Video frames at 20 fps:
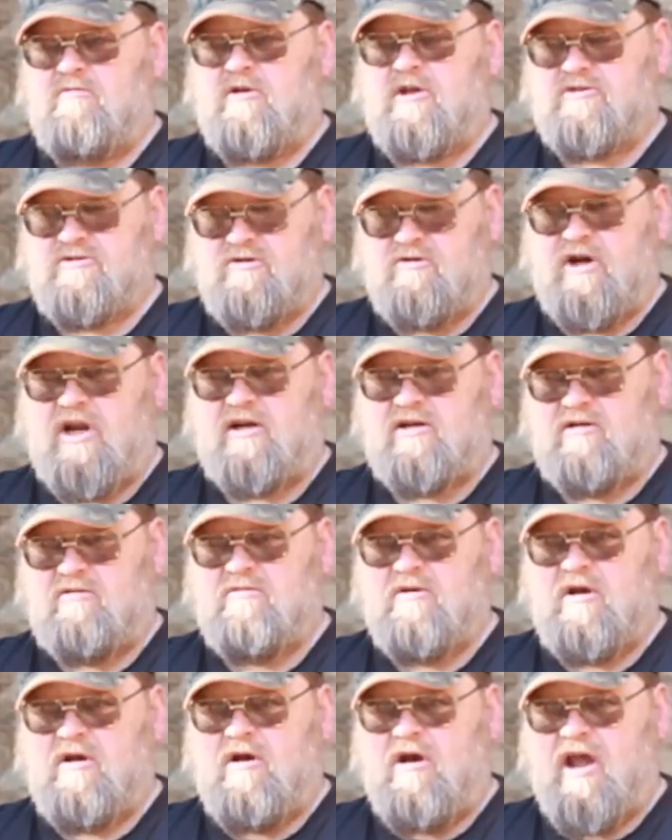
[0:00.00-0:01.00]
That's correct.
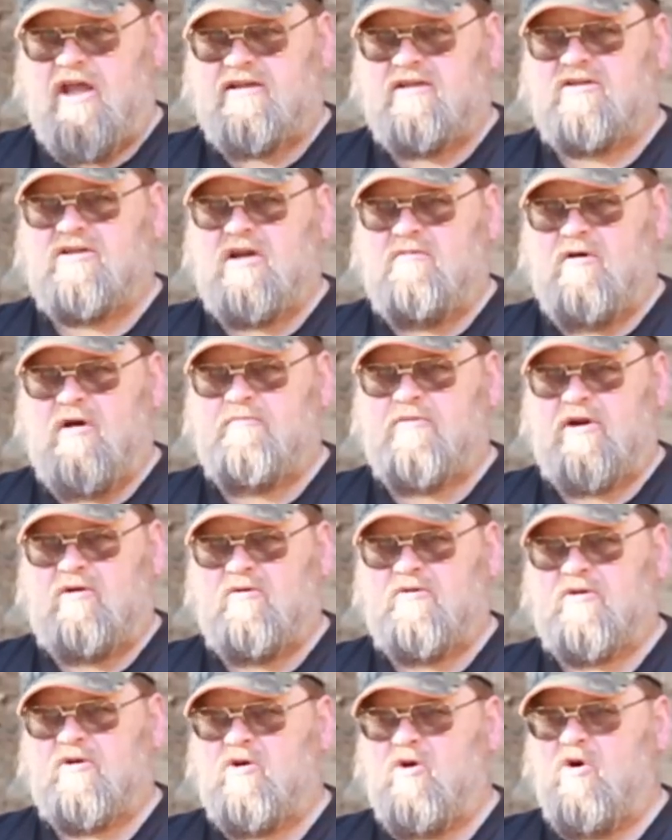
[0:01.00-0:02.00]
I can come up here
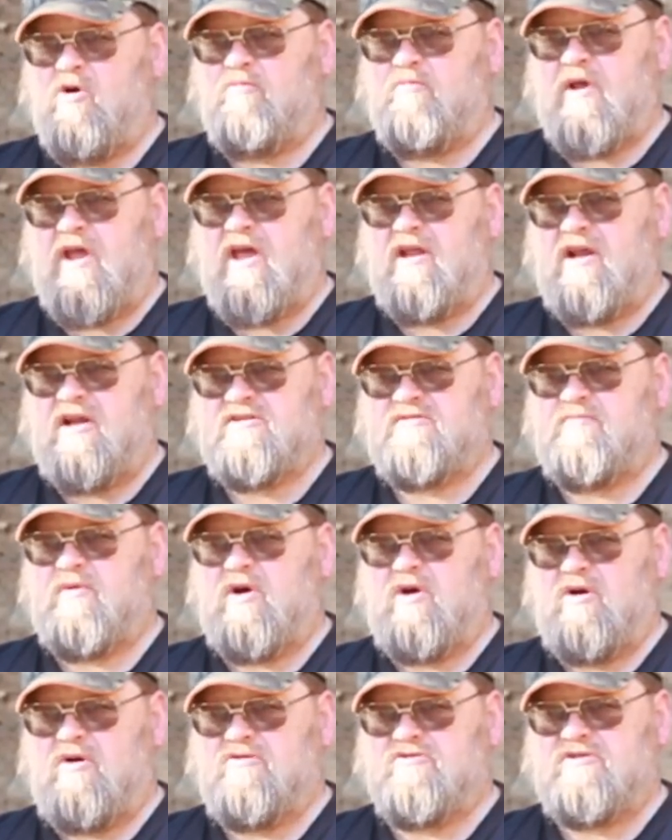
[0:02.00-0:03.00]
with a gold pan, I
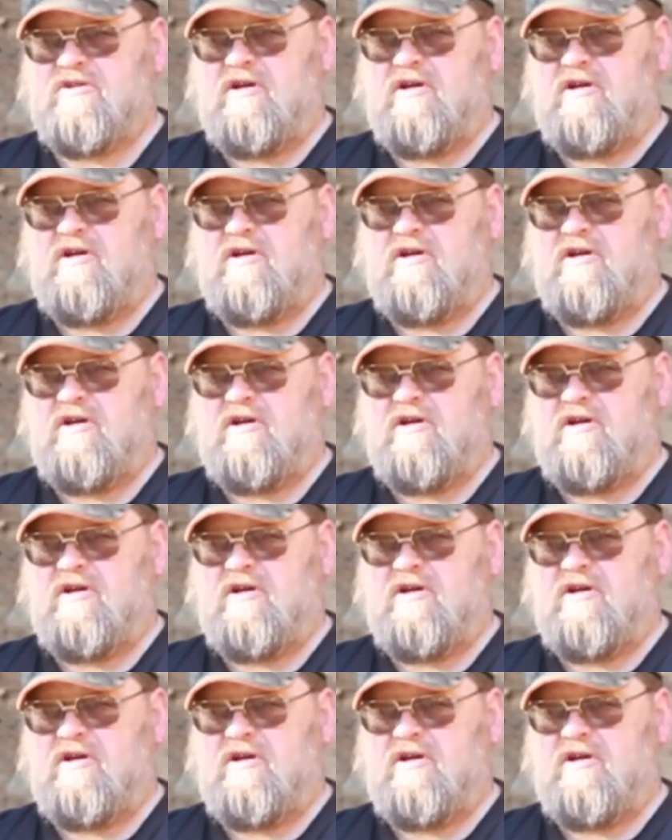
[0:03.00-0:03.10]
suppose.